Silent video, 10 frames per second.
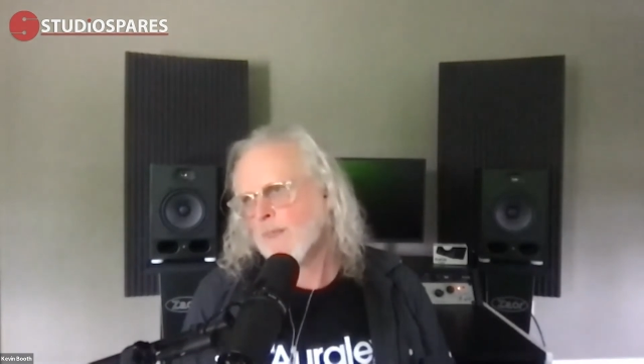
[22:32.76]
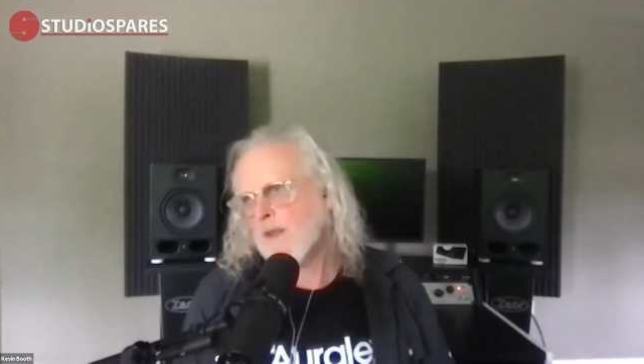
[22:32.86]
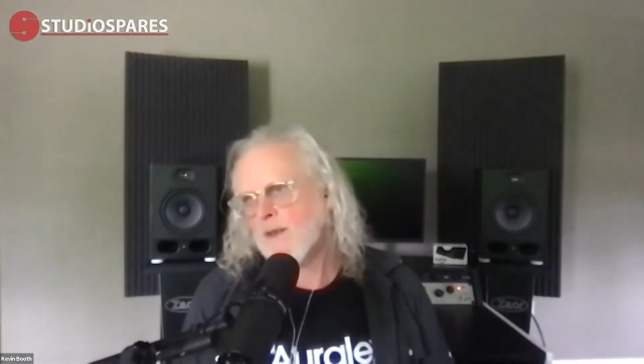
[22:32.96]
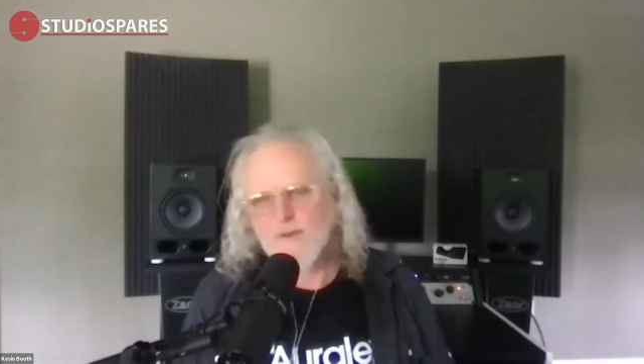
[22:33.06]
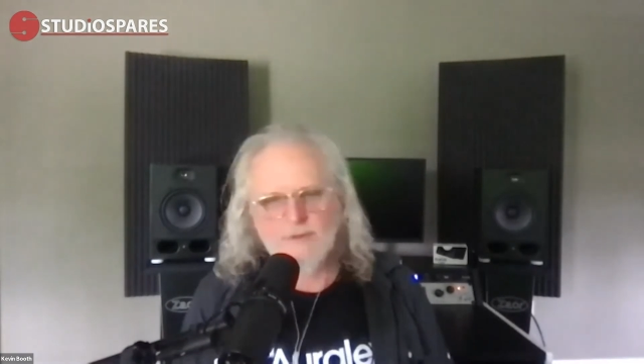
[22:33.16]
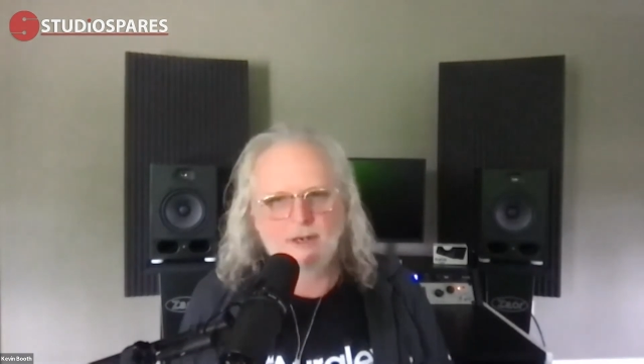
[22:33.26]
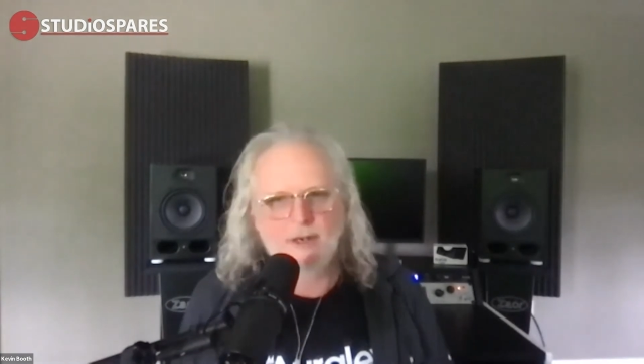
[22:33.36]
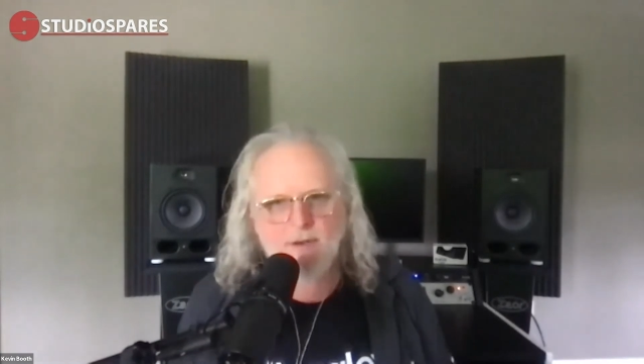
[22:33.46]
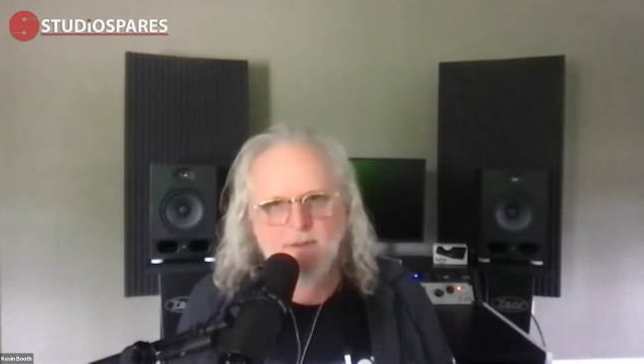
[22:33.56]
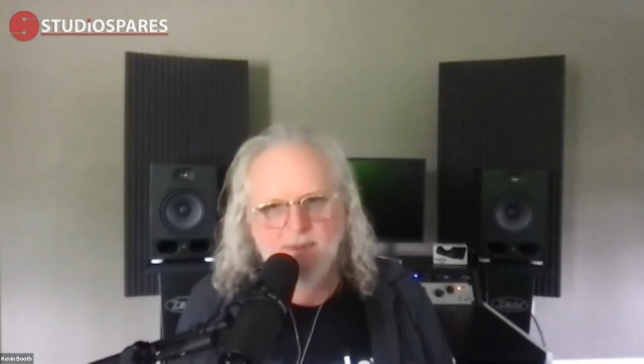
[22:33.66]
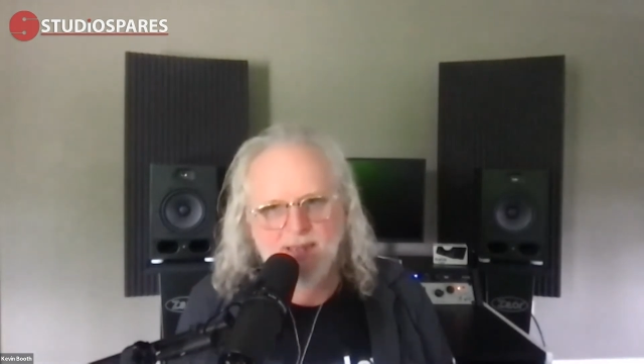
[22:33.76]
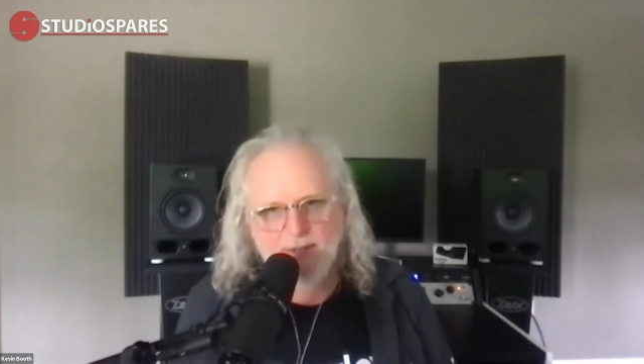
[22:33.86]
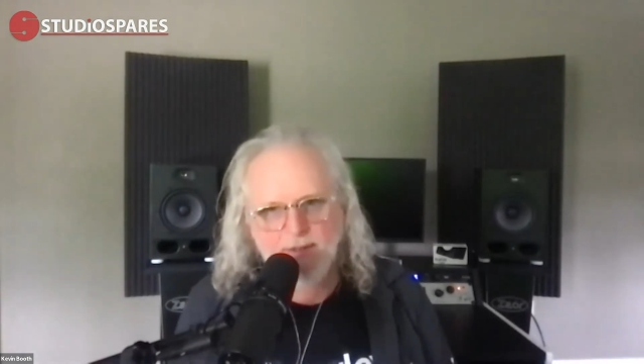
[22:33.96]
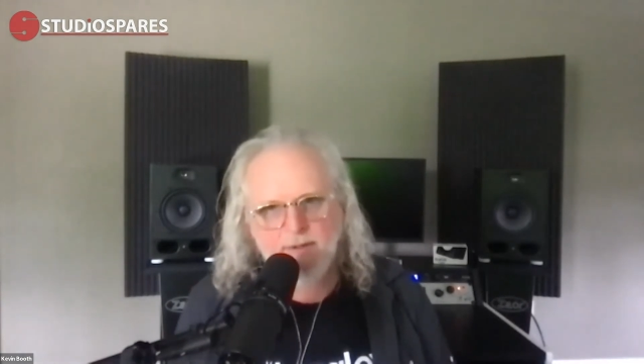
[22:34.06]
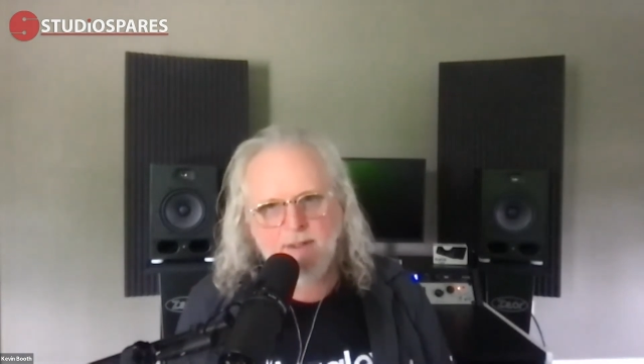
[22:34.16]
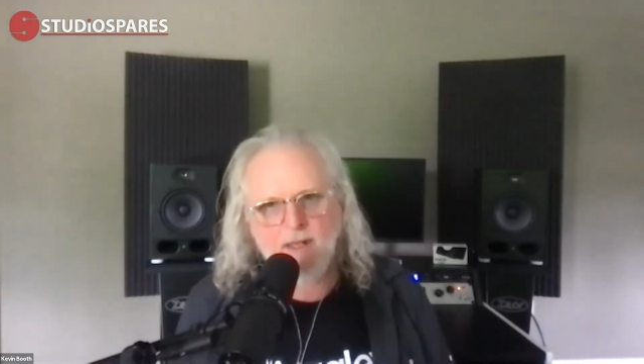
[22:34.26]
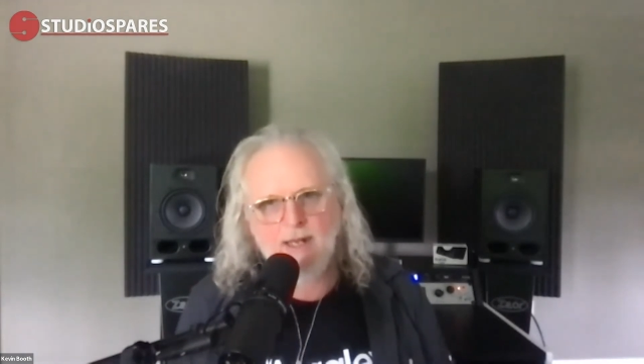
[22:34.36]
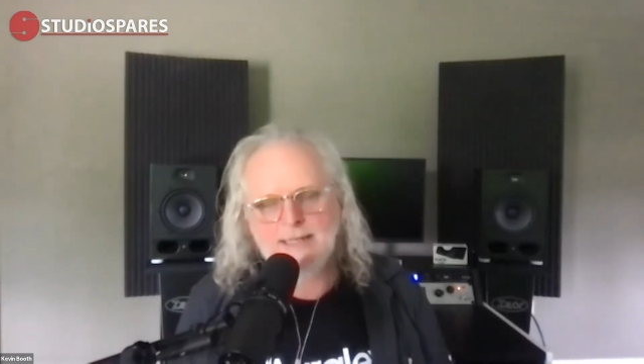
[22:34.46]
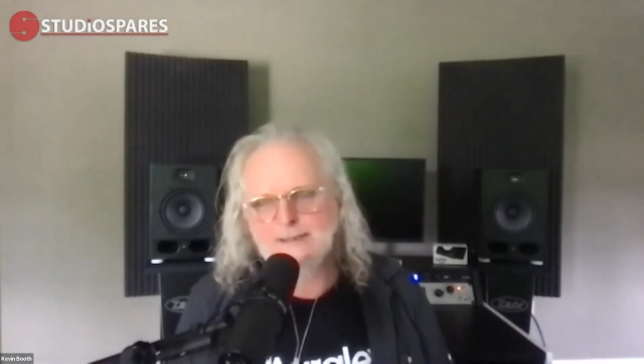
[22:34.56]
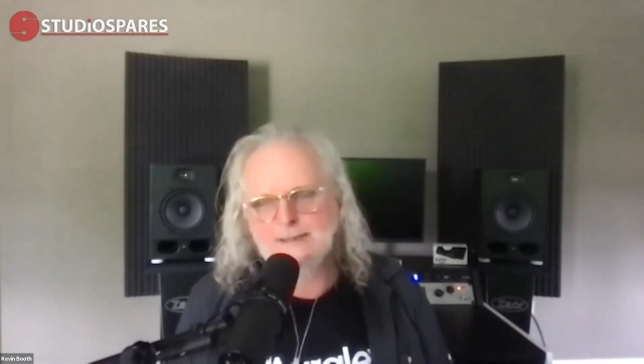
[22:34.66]
The thicker, the better.
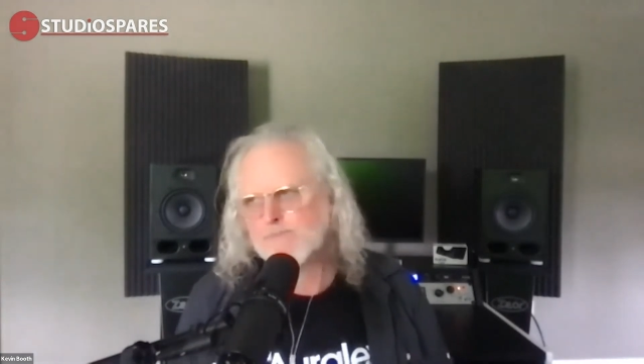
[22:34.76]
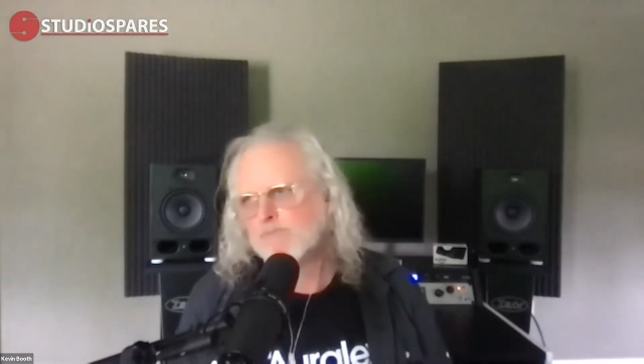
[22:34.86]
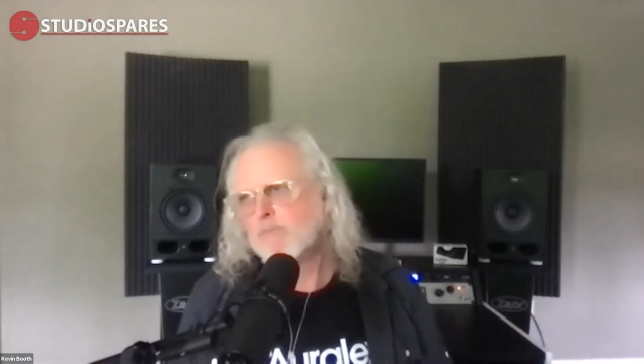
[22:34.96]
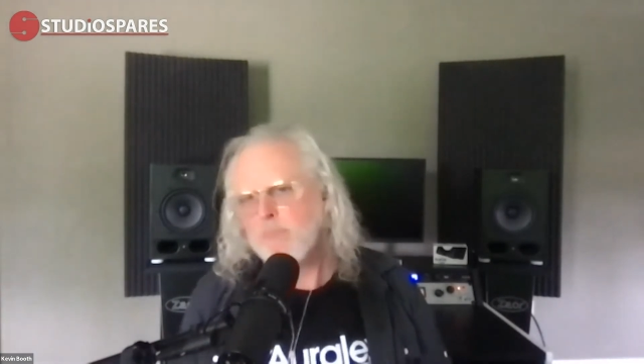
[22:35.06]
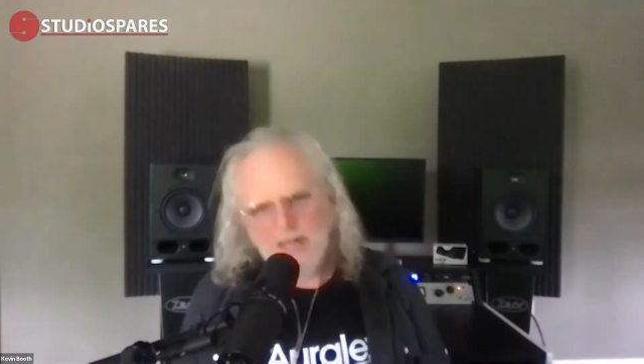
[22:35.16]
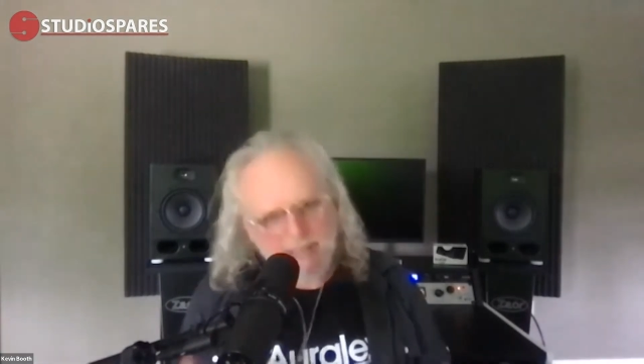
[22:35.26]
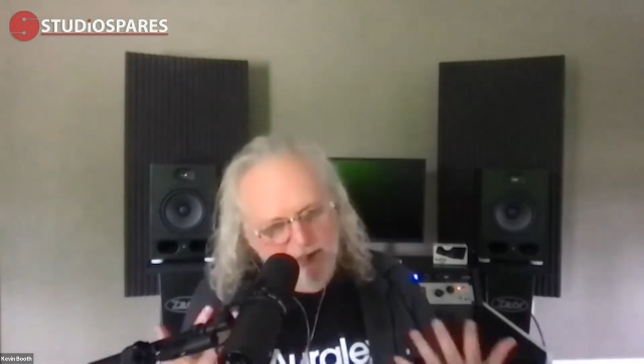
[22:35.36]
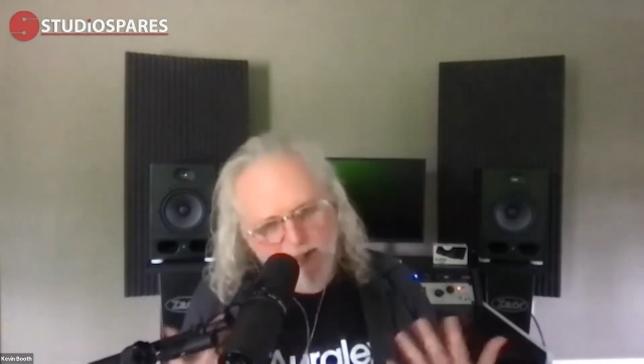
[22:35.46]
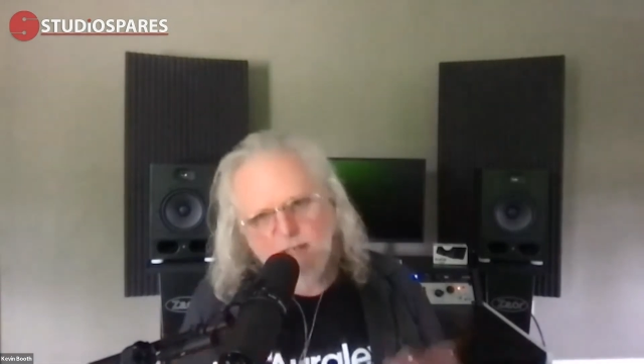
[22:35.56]
But,